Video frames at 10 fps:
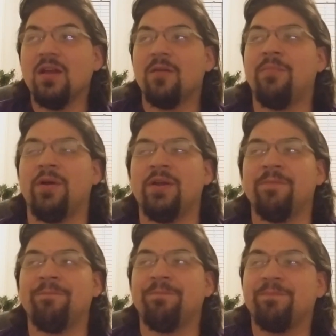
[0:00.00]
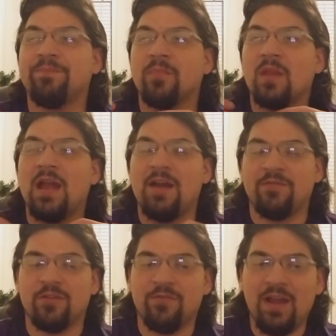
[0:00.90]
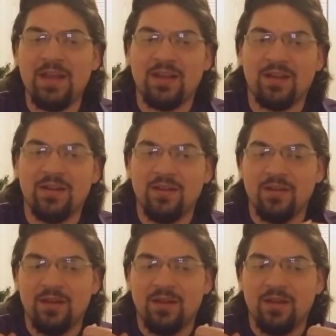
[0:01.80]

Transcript: But after fighting